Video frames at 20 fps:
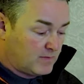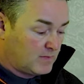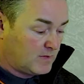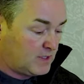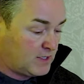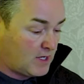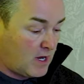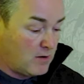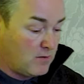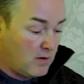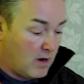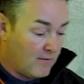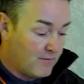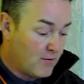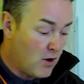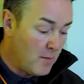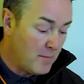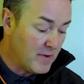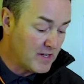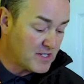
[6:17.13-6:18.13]
So I've
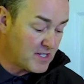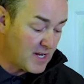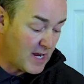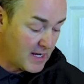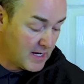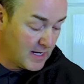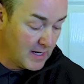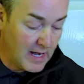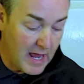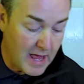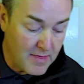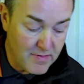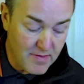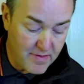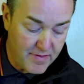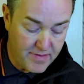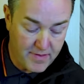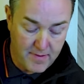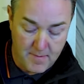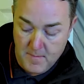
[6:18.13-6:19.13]
got my second
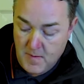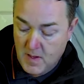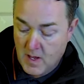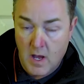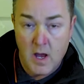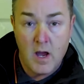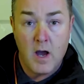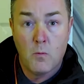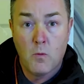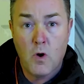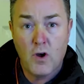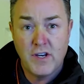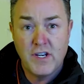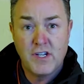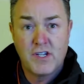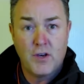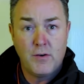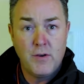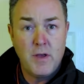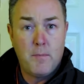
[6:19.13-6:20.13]
length, and what you
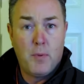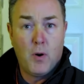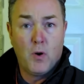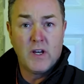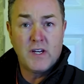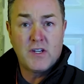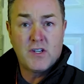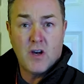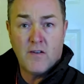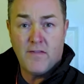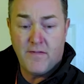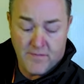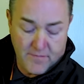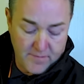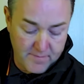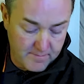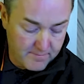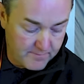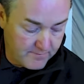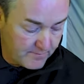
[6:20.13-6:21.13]
do, you pull it off
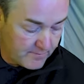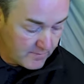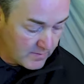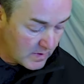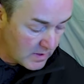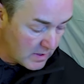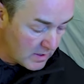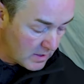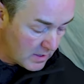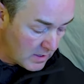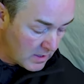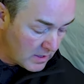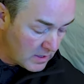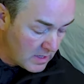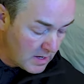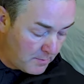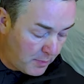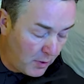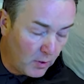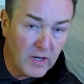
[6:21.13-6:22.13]

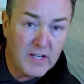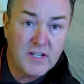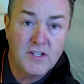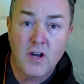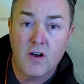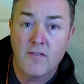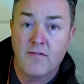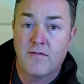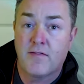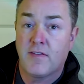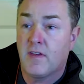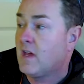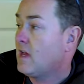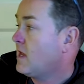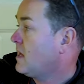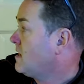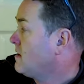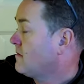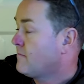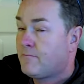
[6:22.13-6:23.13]

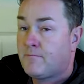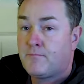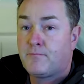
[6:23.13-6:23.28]
the